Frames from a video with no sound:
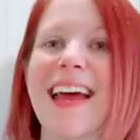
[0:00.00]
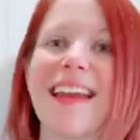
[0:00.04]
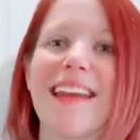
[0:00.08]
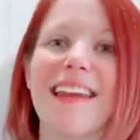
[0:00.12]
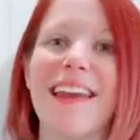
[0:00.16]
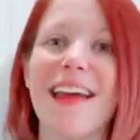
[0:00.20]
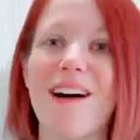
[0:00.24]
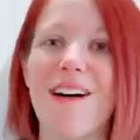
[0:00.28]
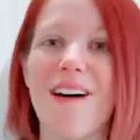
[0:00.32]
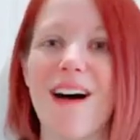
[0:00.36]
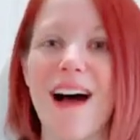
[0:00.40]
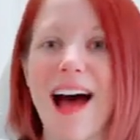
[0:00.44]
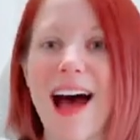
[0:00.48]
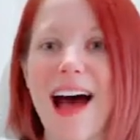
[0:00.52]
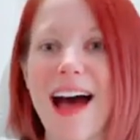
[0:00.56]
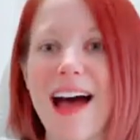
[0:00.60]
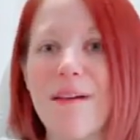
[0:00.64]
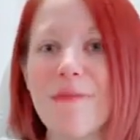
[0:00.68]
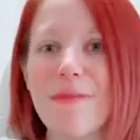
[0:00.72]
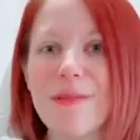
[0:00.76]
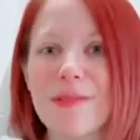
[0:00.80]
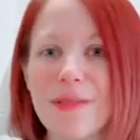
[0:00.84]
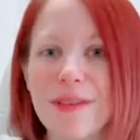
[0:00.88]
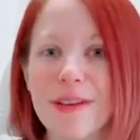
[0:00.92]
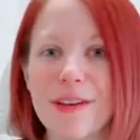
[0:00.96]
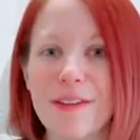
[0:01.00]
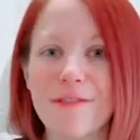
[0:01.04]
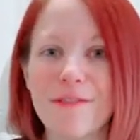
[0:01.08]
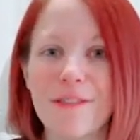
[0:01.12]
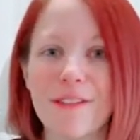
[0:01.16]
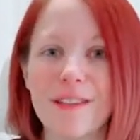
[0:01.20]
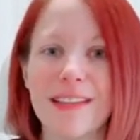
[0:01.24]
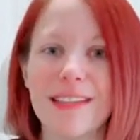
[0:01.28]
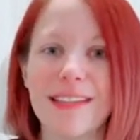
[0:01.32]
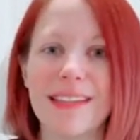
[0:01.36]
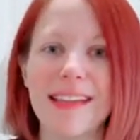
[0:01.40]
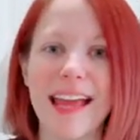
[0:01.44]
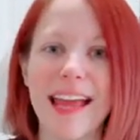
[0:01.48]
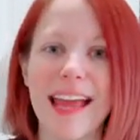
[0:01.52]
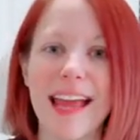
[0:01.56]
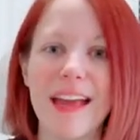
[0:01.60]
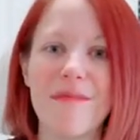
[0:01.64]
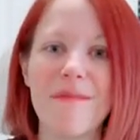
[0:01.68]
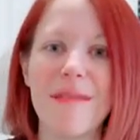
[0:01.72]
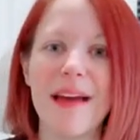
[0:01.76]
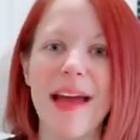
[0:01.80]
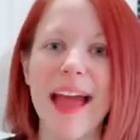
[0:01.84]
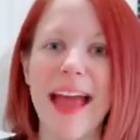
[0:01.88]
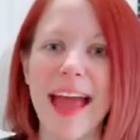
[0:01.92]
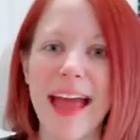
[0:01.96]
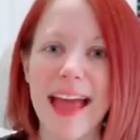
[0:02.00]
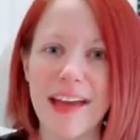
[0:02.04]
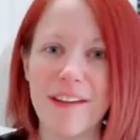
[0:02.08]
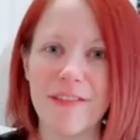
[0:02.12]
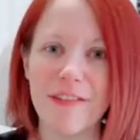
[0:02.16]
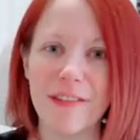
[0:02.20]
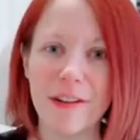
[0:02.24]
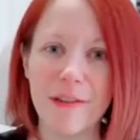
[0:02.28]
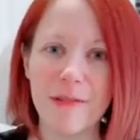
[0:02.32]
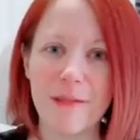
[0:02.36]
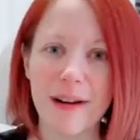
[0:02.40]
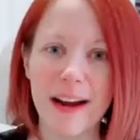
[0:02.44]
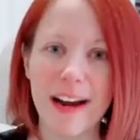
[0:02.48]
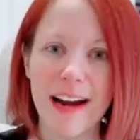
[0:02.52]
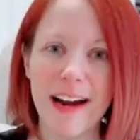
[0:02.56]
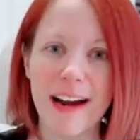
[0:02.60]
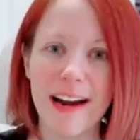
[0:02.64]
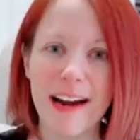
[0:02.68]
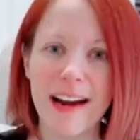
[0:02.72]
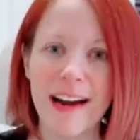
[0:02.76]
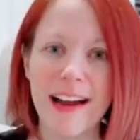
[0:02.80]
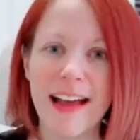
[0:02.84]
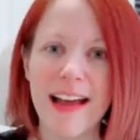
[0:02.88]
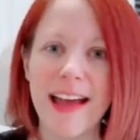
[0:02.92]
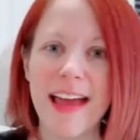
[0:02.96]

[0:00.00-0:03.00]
Now, I have been looking for this game everywhere,